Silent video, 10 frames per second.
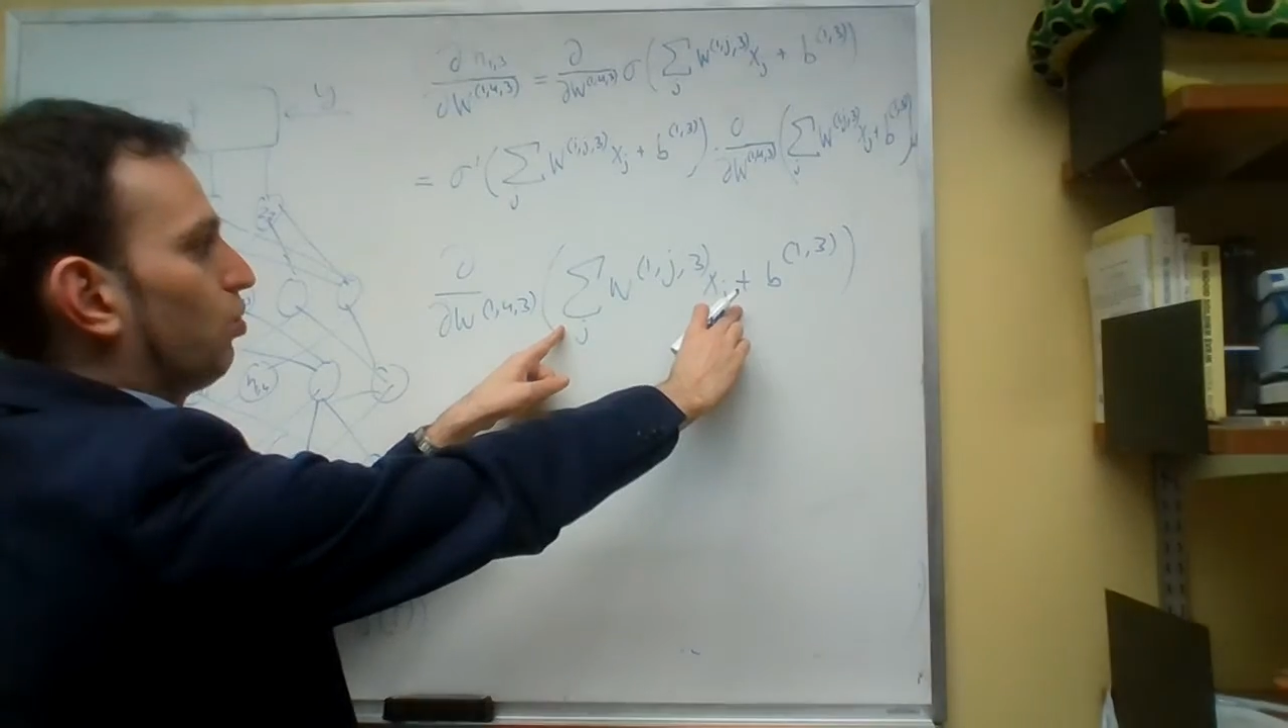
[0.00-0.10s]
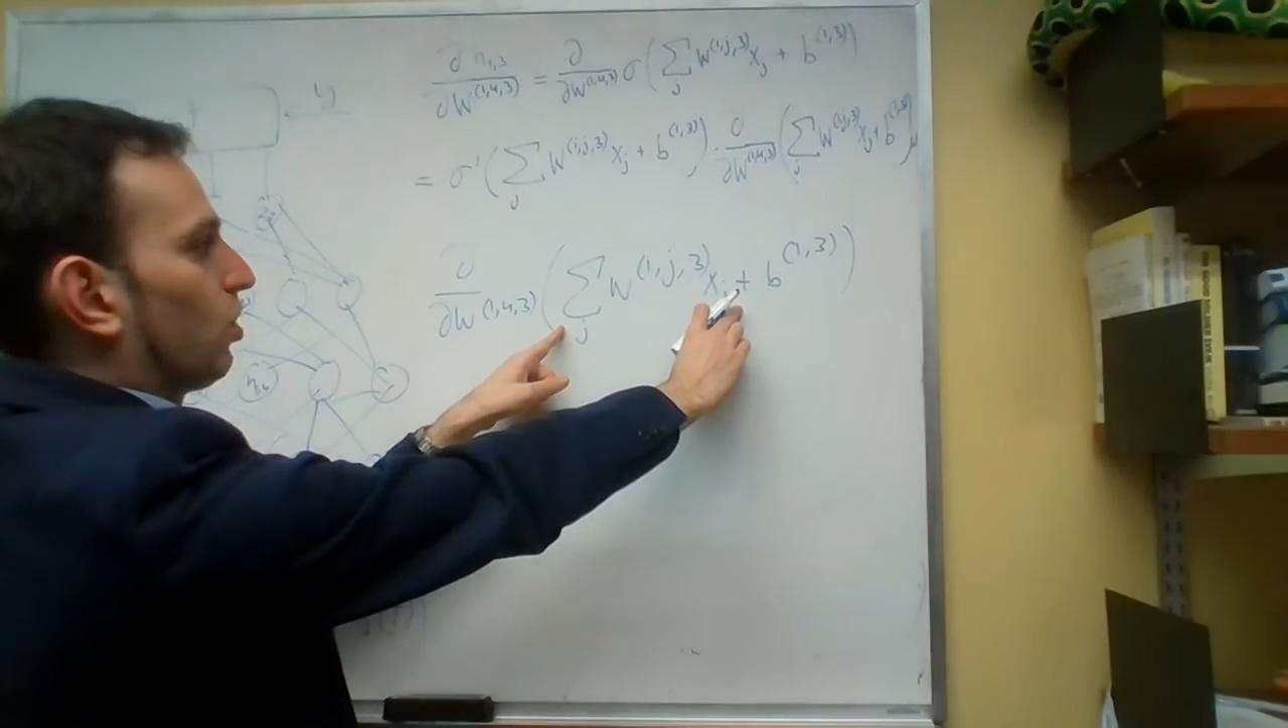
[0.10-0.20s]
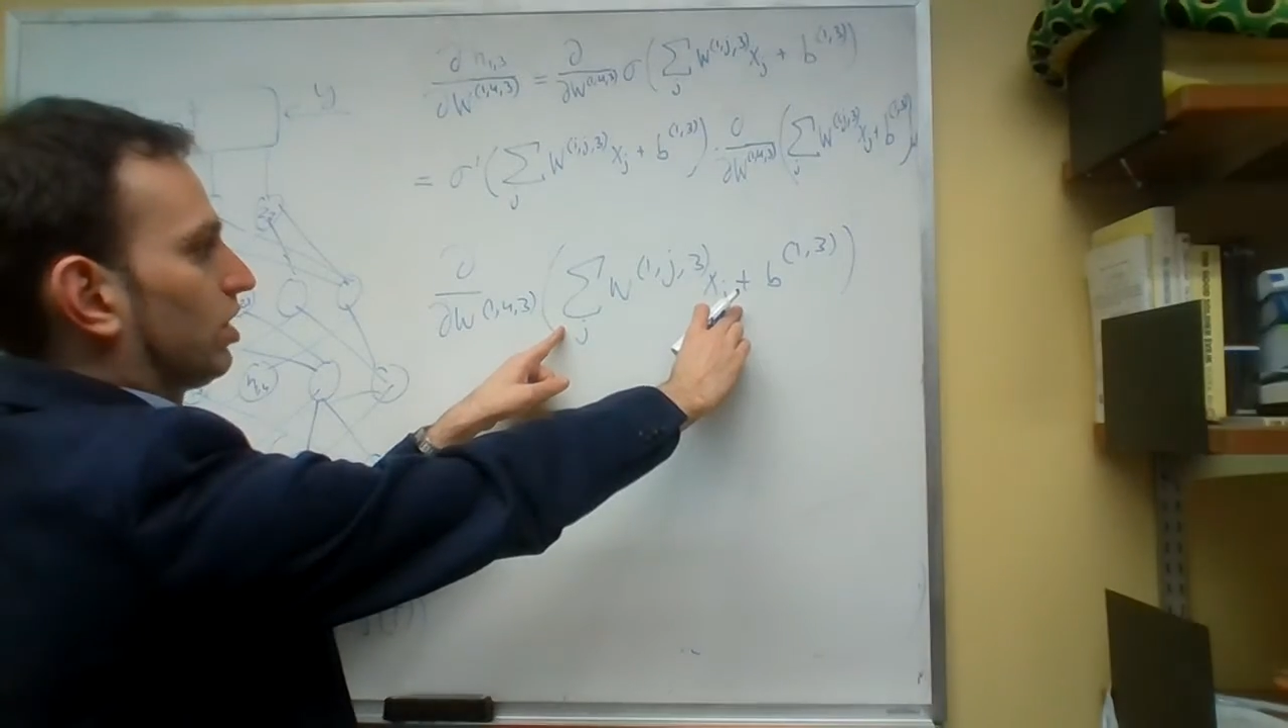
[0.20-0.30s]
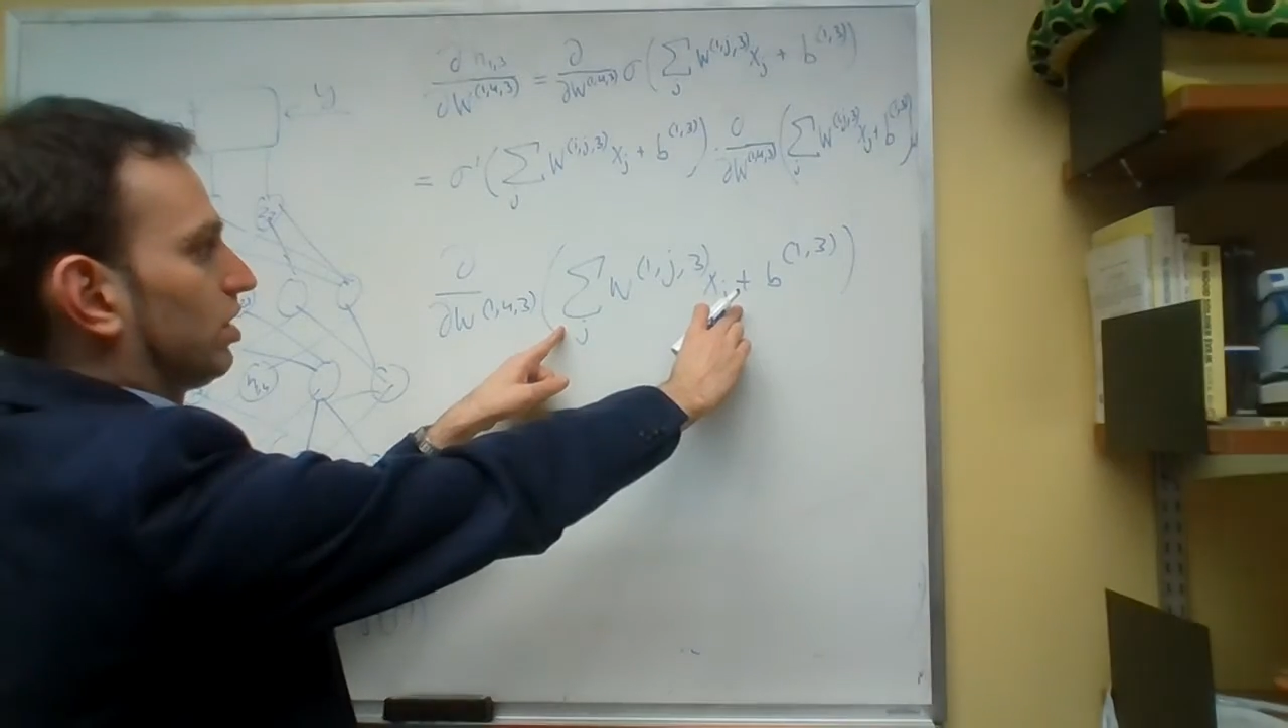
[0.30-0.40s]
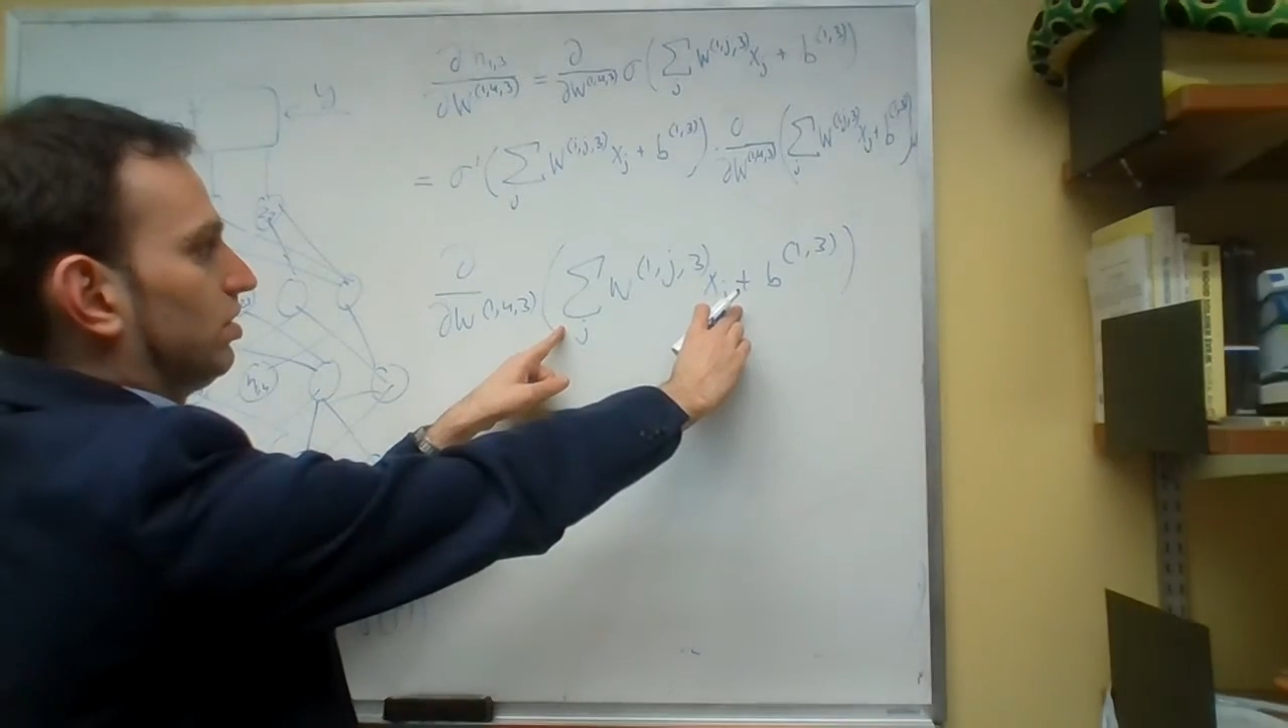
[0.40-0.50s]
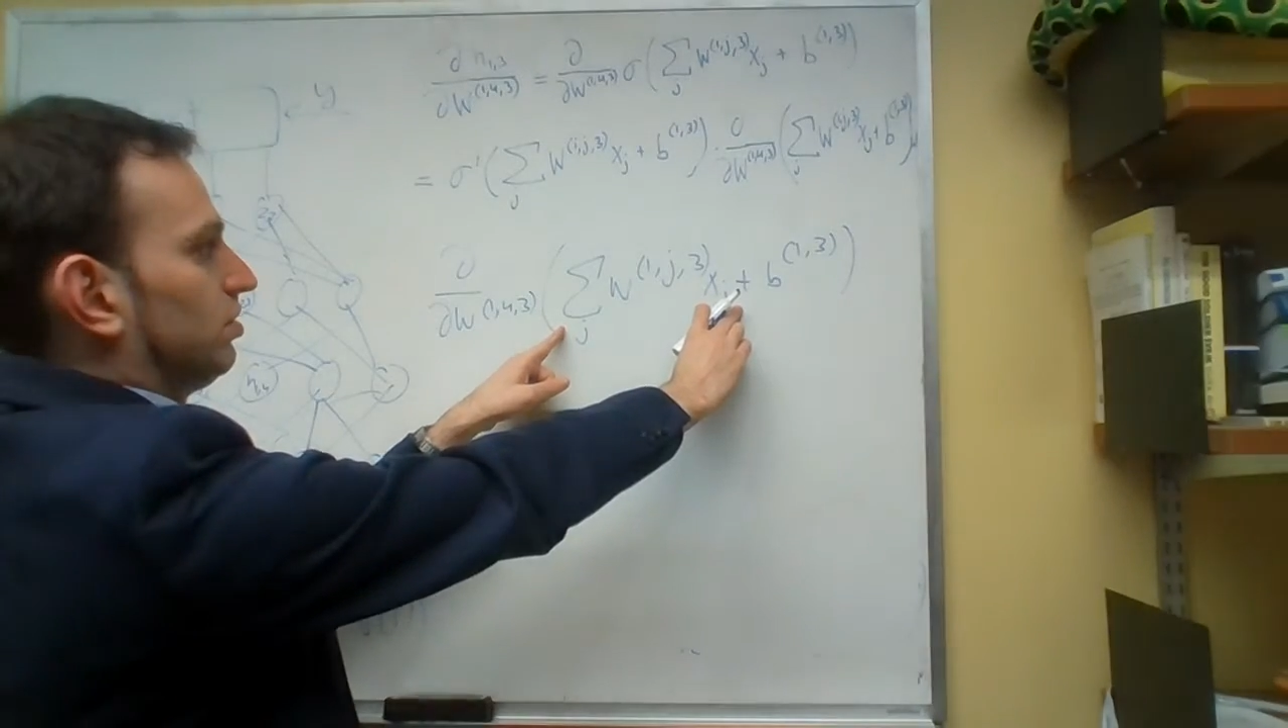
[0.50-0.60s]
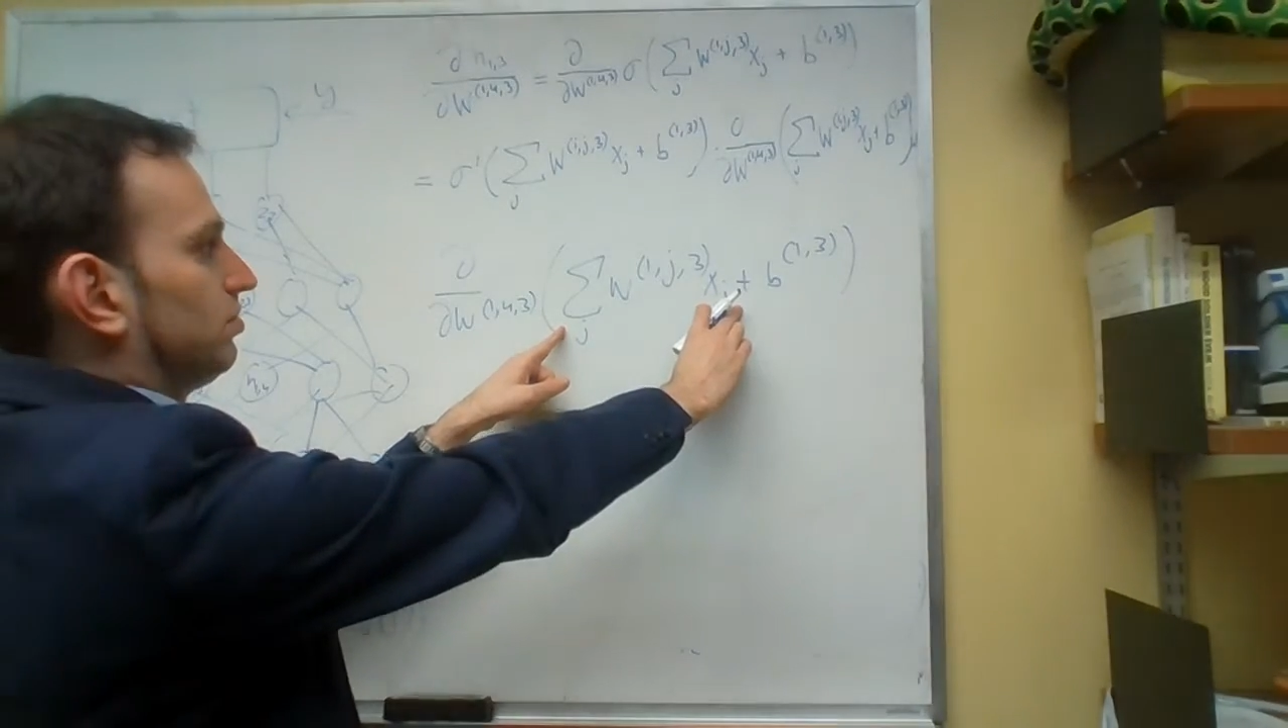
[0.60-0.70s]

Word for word: work?